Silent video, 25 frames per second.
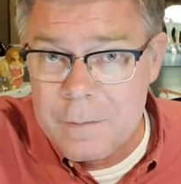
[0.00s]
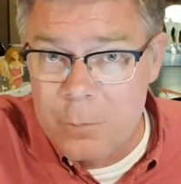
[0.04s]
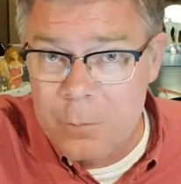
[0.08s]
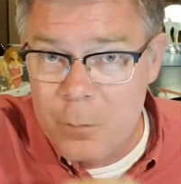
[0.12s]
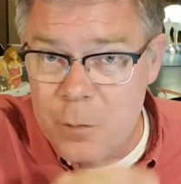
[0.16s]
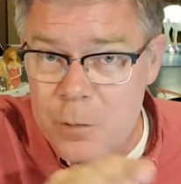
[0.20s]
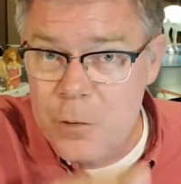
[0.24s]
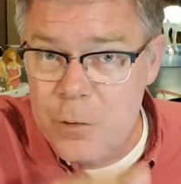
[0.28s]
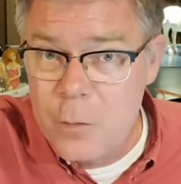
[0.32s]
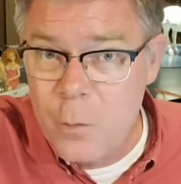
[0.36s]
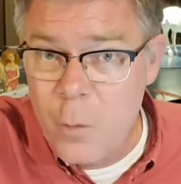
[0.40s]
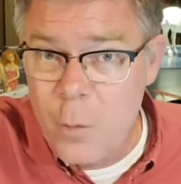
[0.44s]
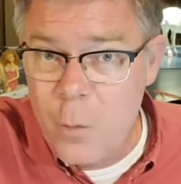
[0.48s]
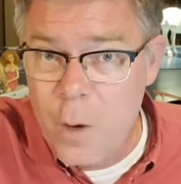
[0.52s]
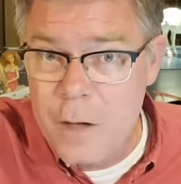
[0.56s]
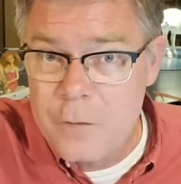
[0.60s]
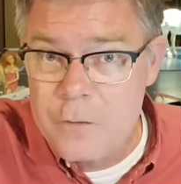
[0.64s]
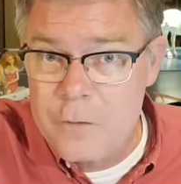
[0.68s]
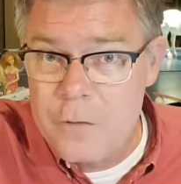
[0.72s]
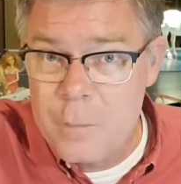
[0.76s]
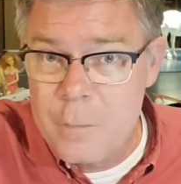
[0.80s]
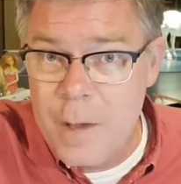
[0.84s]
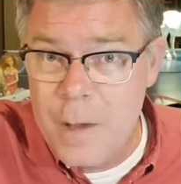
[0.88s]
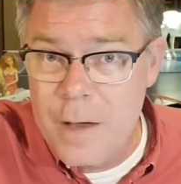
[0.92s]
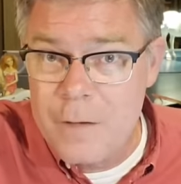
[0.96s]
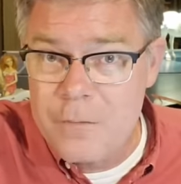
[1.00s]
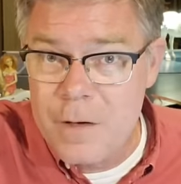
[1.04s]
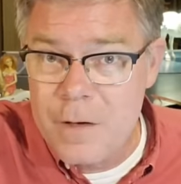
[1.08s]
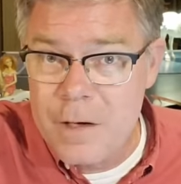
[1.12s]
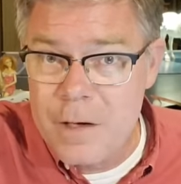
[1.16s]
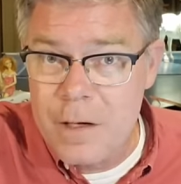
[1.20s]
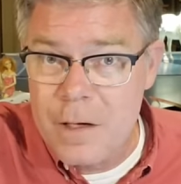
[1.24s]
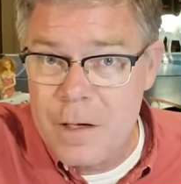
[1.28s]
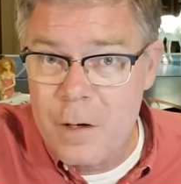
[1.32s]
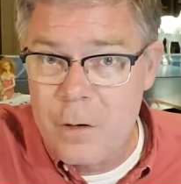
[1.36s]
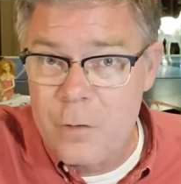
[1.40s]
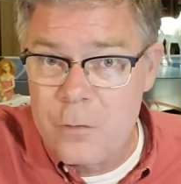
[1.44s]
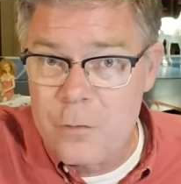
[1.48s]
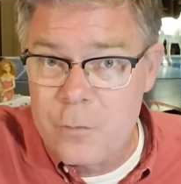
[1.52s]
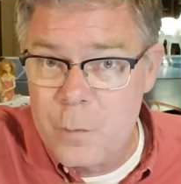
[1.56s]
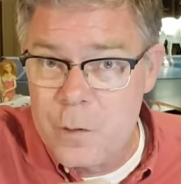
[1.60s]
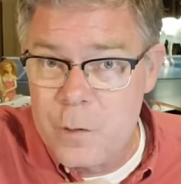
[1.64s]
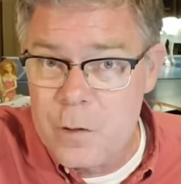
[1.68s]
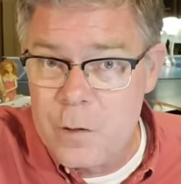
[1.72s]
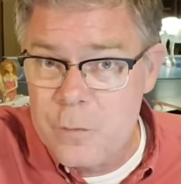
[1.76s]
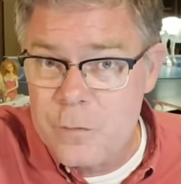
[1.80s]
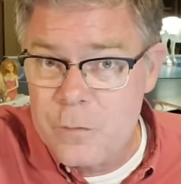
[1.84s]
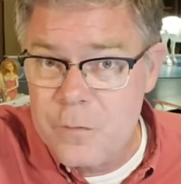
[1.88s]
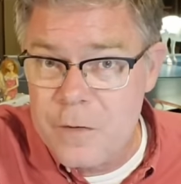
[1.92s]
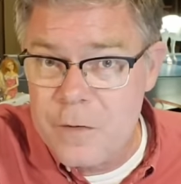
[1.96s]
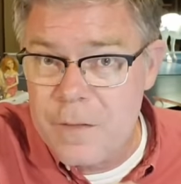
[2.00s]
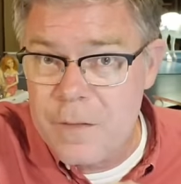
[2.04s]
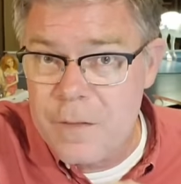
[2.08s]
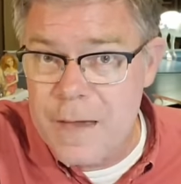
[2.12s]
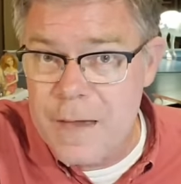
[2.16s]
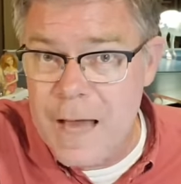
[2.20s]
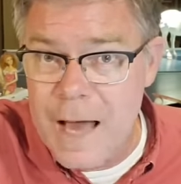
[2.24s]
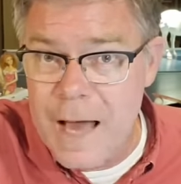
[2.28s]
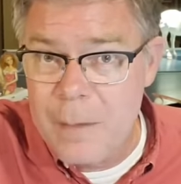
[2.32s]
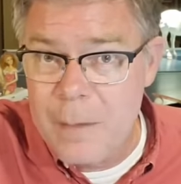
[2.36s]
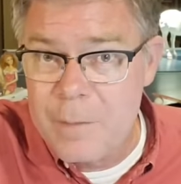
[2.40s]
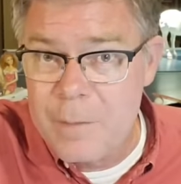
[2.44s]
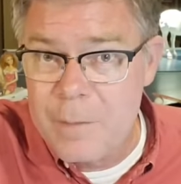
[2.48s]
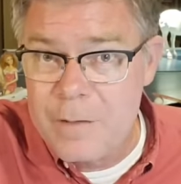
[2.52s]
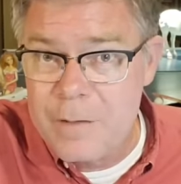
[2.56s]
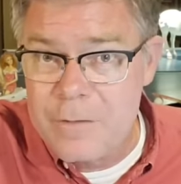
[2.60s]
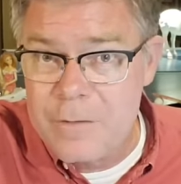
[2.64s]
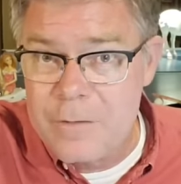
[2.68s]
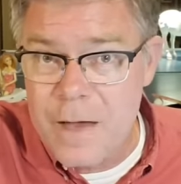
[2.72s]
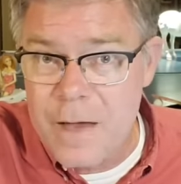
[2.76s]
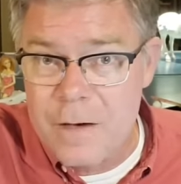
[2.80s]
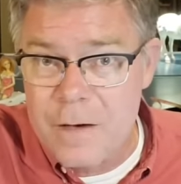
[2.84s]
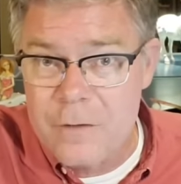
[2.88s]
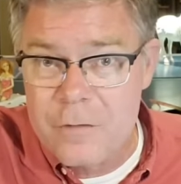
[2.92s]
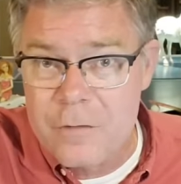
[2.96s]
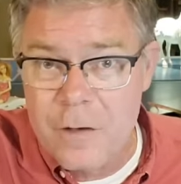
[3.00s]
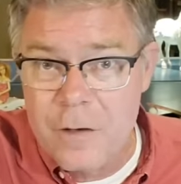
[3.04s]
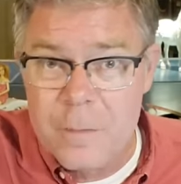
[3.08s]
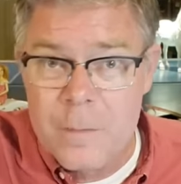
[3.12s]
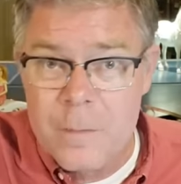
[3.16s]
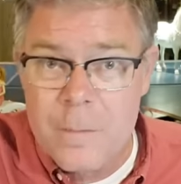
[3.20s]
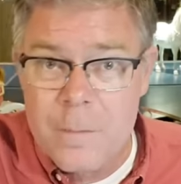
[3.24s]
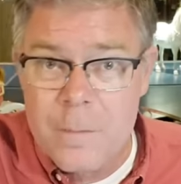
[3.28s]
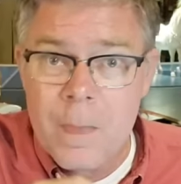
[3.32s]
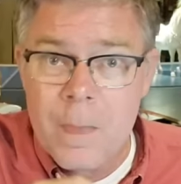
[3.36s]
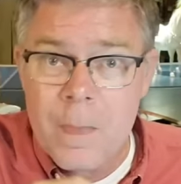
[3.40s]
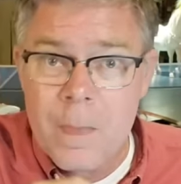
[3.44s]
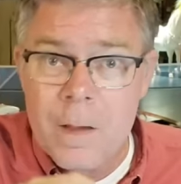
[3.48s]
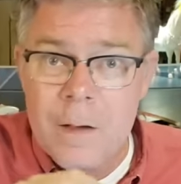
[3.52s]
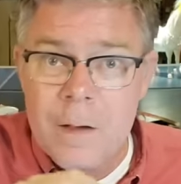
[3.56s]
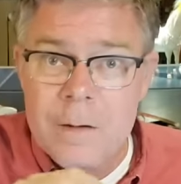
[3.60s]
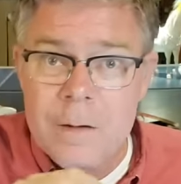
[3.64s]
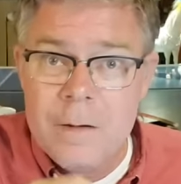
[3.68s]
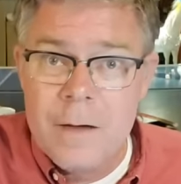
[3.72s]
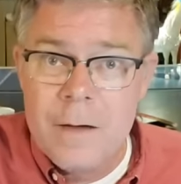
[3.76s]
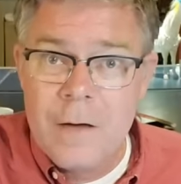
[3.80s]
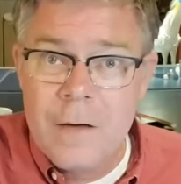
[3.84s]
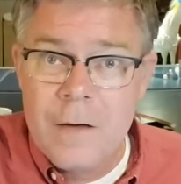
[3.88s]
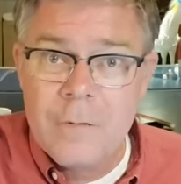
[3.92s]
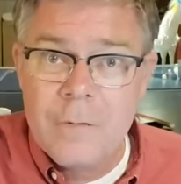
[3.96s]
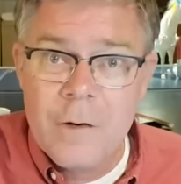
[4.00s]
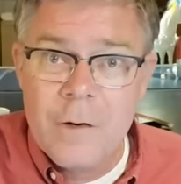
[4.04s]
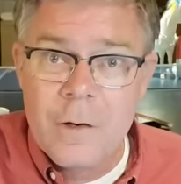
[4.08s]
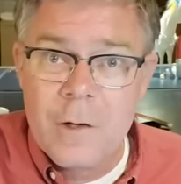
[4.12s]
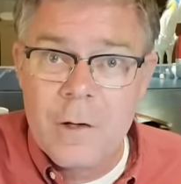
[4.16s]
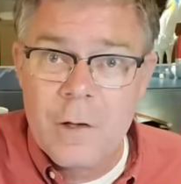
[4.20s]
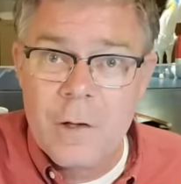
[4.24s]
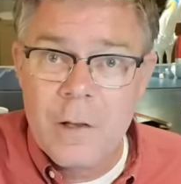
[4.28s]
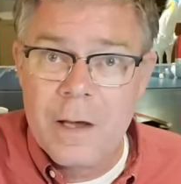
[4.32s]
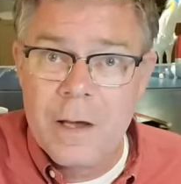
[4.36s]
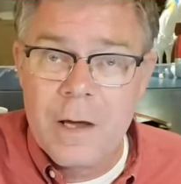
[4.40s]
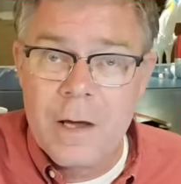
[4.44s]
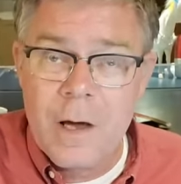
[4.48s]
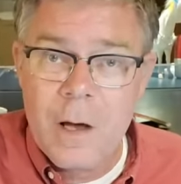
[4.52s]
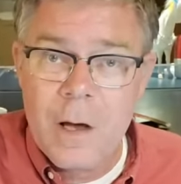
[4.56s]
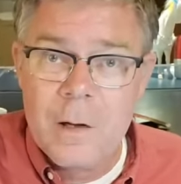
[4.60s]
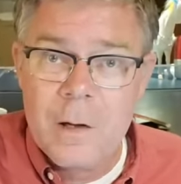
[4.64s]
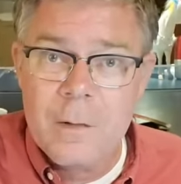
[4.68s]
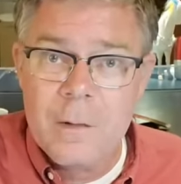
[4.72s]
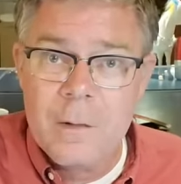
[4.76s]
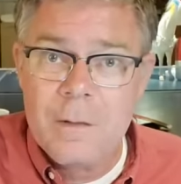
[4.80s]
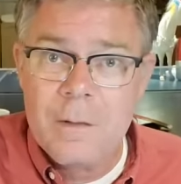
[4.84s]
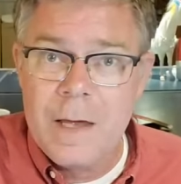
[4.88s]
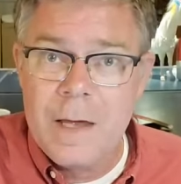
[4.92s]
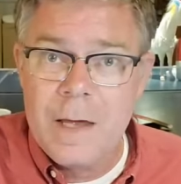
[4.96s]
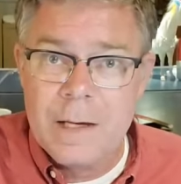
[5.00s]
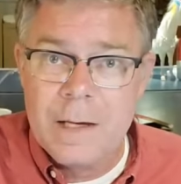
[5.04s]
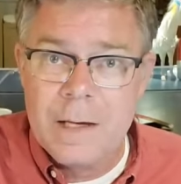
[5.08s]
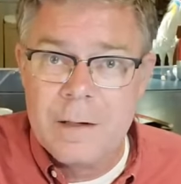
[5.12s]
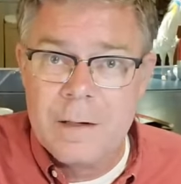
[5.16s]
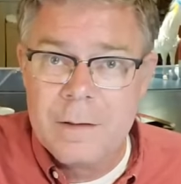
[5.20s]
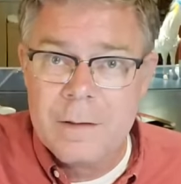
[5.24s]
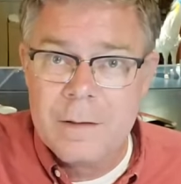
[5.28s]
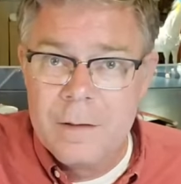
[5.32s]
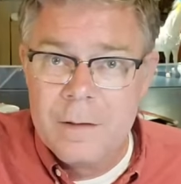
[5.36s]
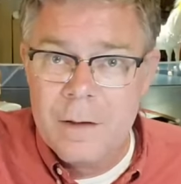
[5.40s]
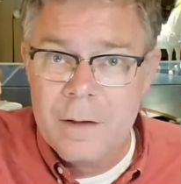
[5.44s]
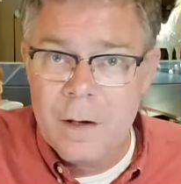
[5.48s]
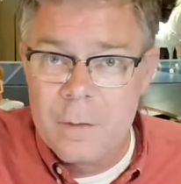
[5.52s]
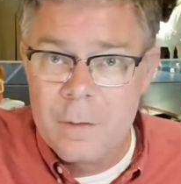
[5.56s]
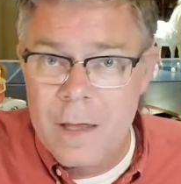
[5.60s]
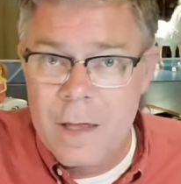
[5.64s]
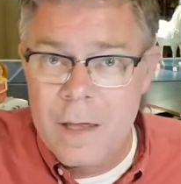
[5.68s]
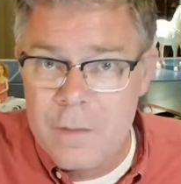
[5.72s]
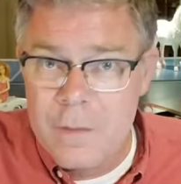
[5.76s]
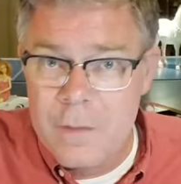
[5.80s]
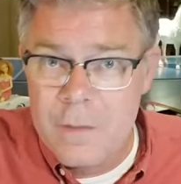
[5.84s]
When you're watching my videos, when you see the comment section, never click on a link, okay?